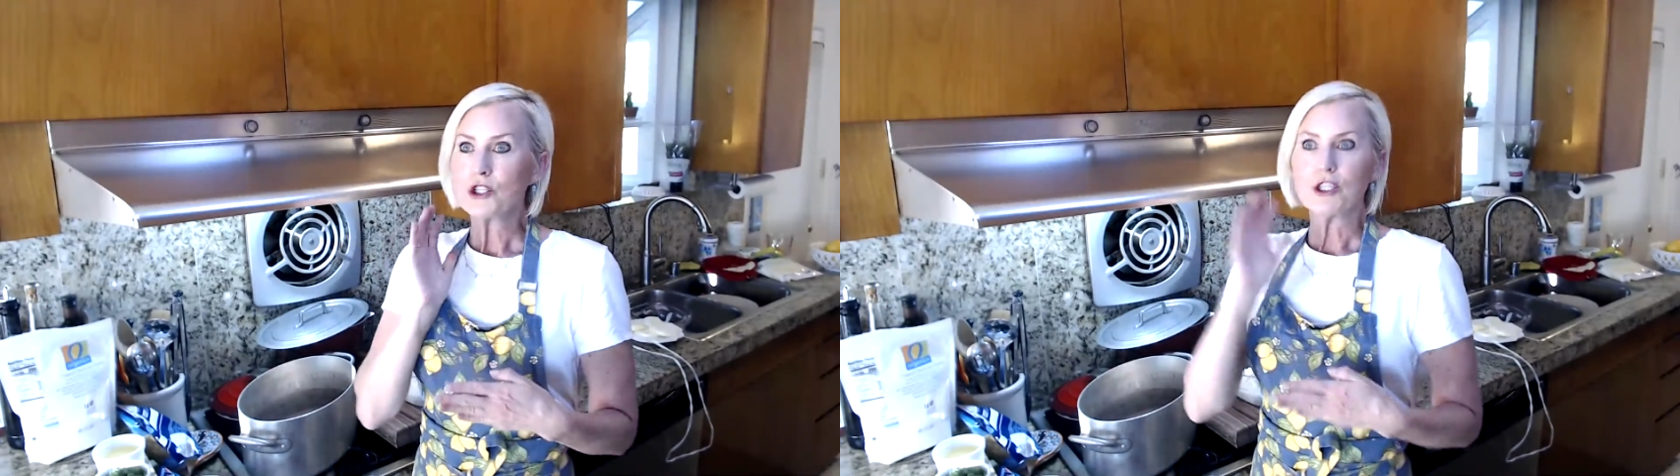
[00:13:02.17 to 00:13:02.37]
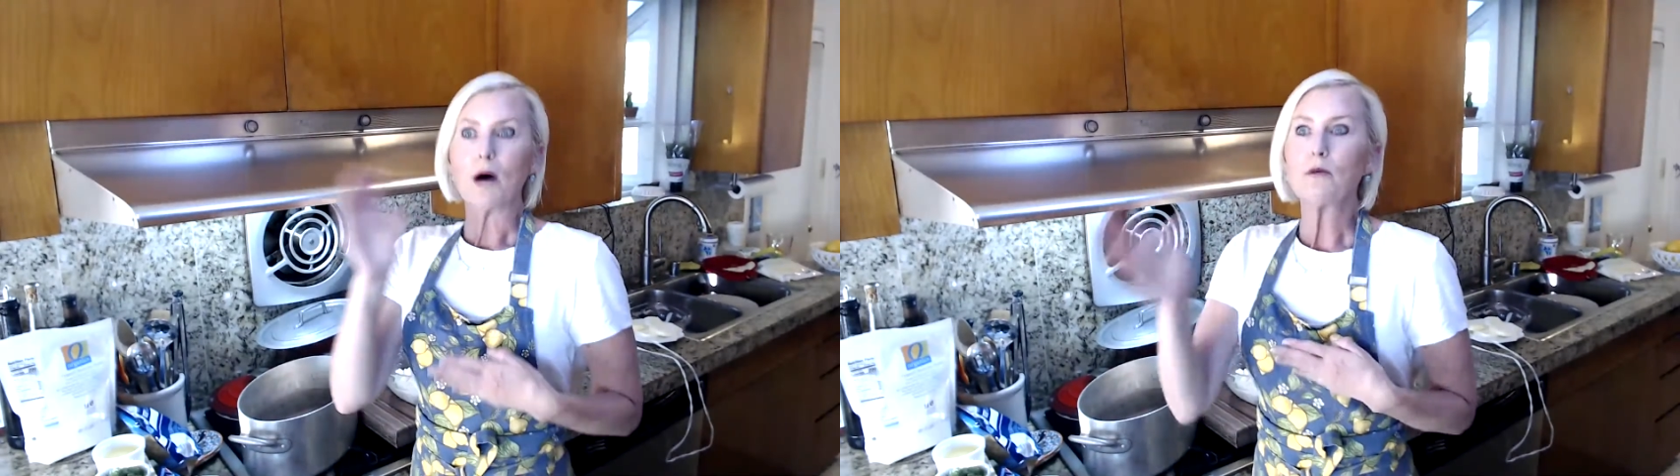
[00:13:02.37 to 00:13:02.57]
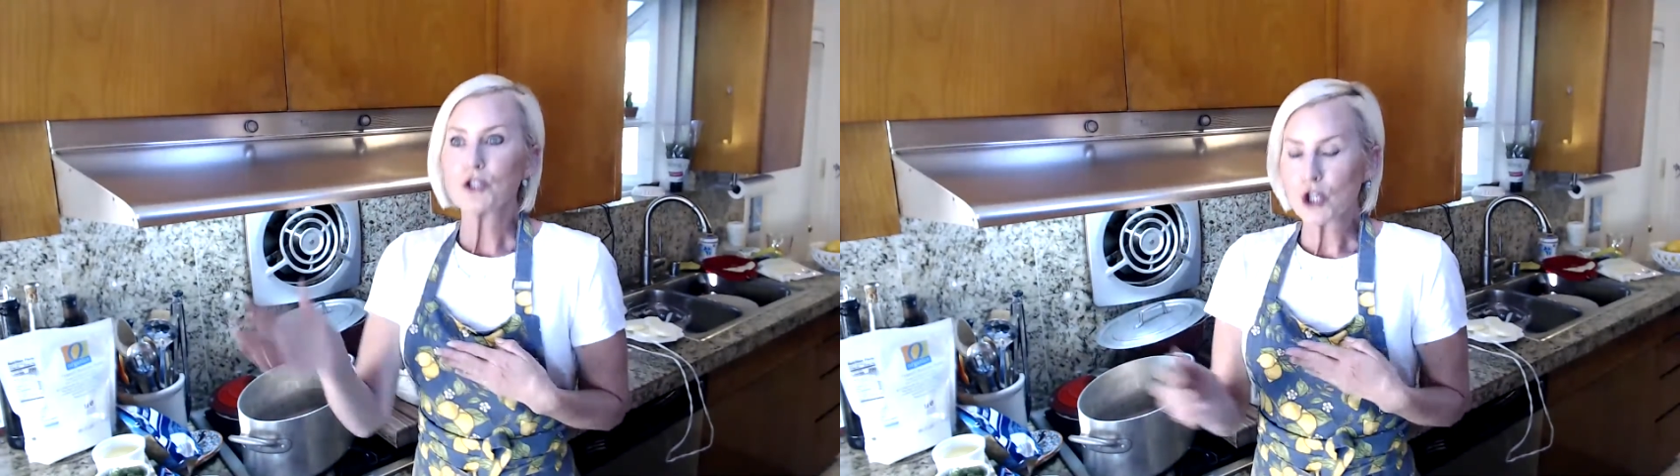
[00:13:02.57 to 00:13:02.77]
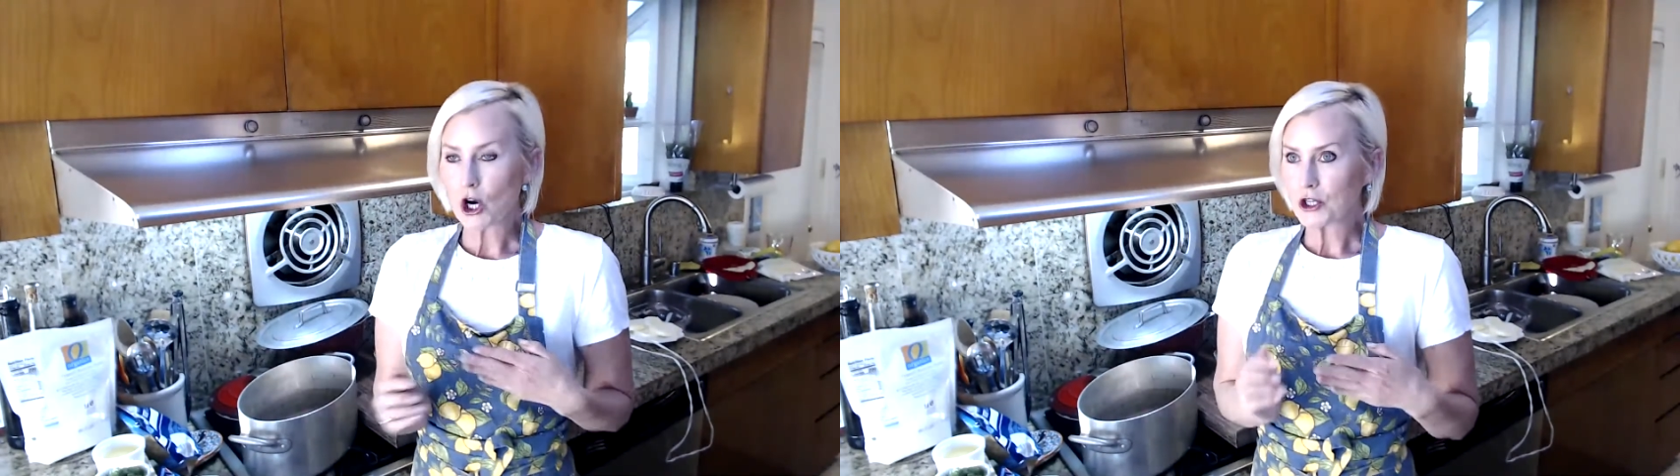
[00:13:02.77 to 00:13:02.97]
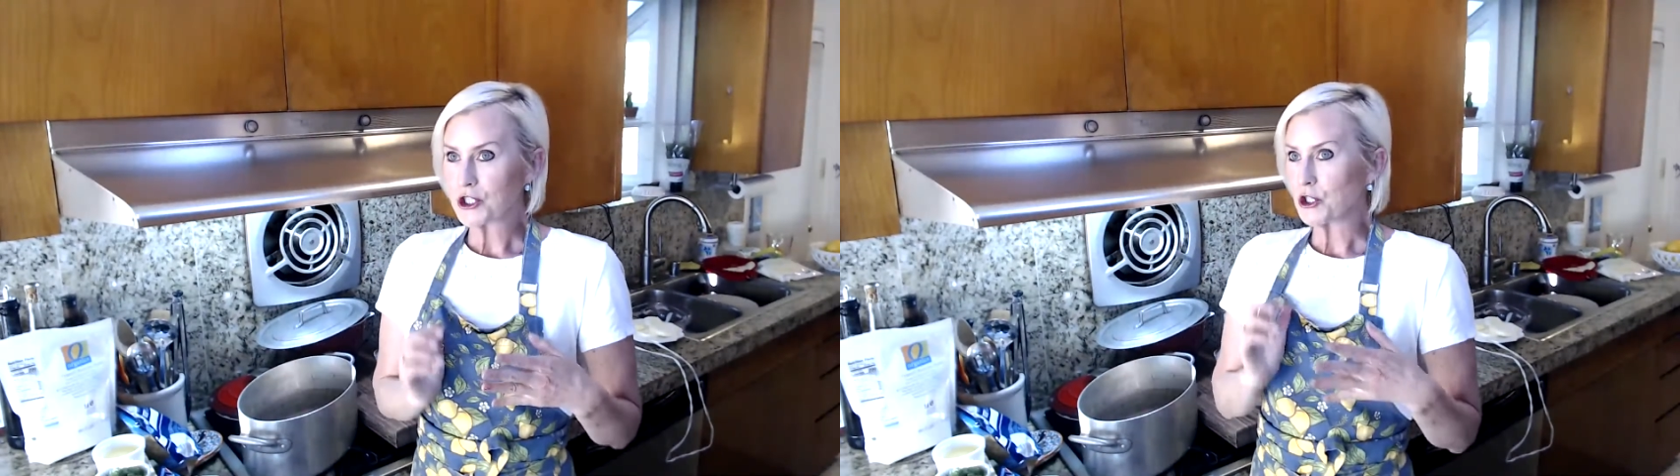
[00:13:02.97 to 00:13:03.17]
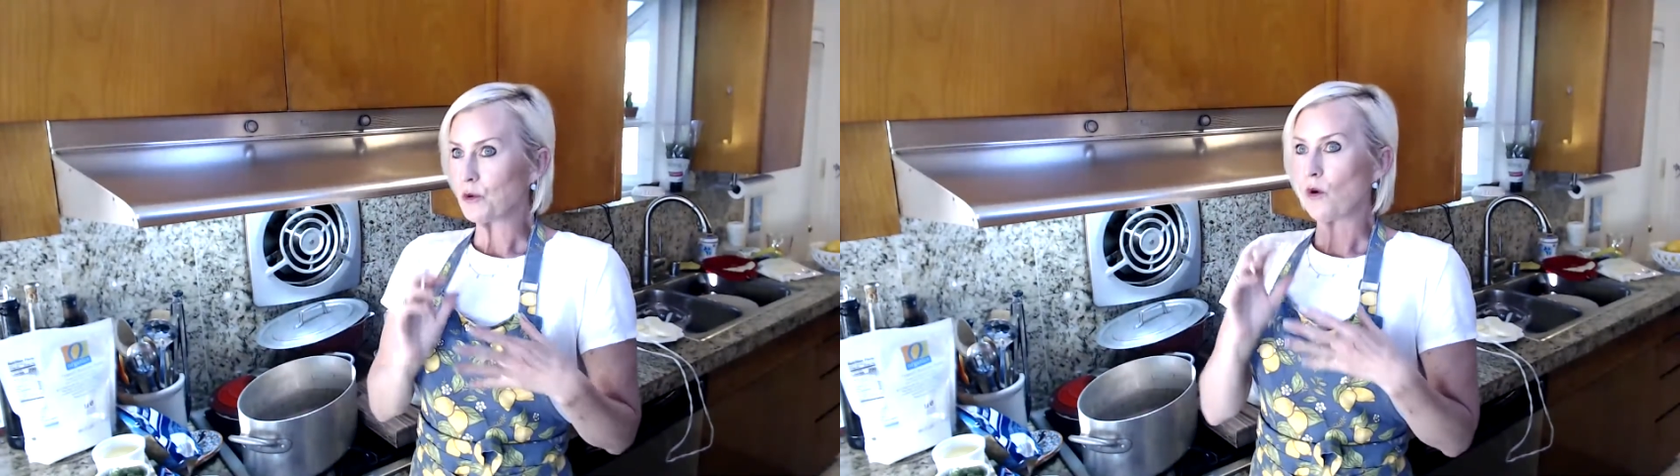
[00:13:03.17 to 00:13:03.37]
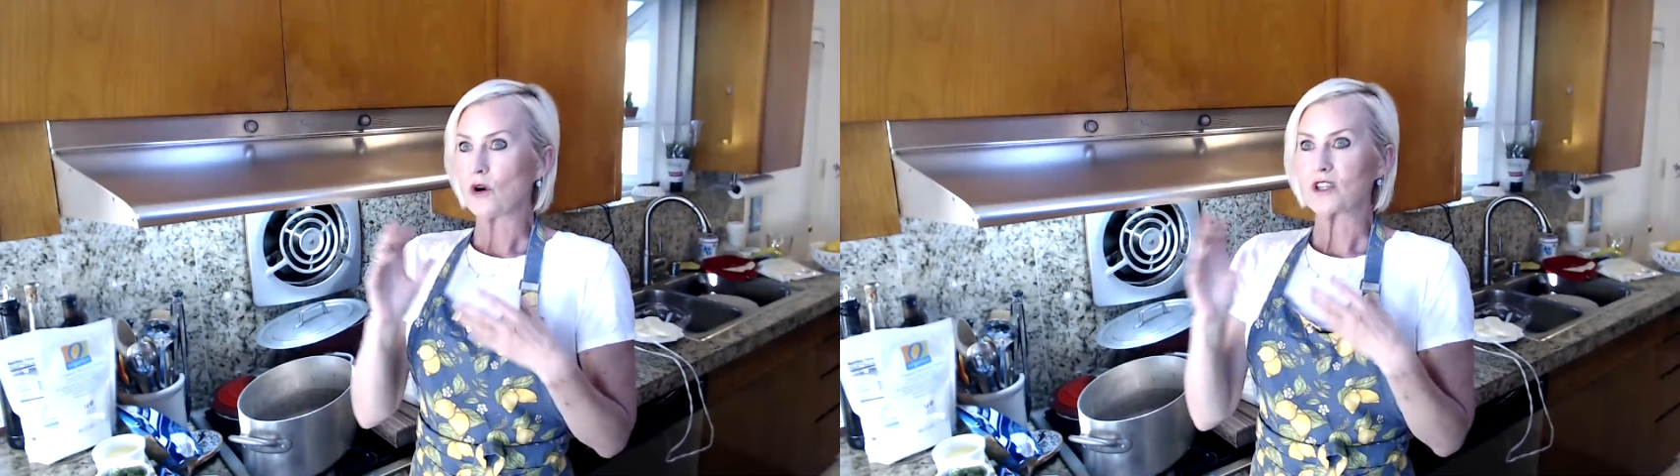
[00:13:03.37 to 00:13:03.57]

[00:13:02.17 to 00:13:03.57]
double charge you or